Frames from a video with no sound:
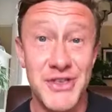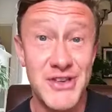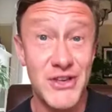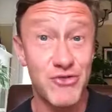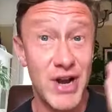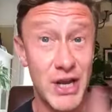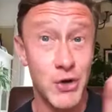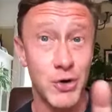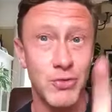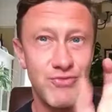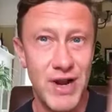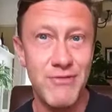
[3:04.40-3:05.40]
this is really
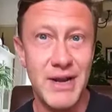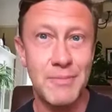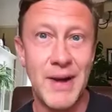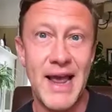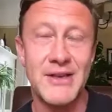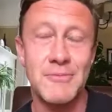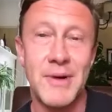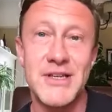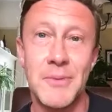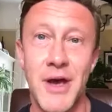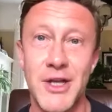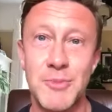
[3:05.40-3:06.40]
cool. Really pleased
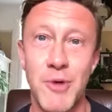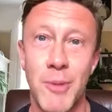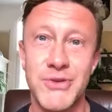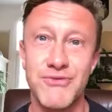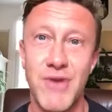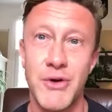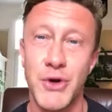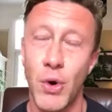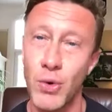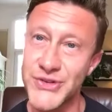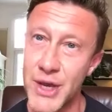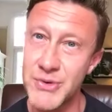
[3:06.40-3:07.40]
to be going to Brompton Road.
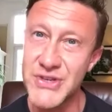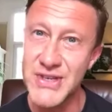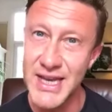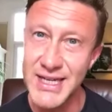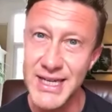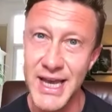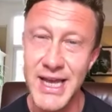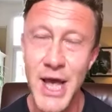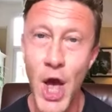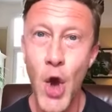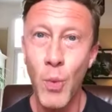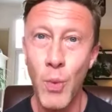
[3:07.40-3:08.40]
Also, Siddy,
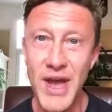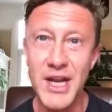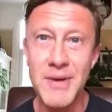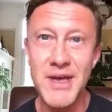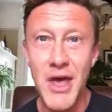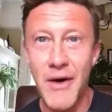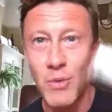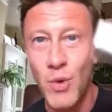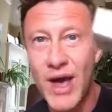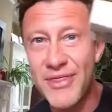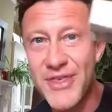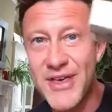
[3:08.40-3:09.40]
we're going to be going
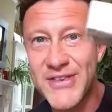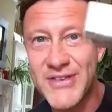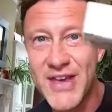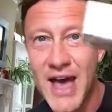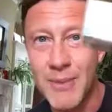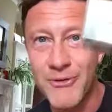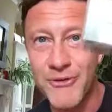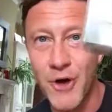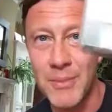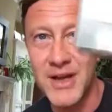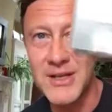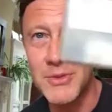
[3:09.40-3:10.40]
where this came
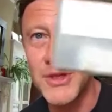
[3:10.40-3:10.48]
from. Now, I don't know if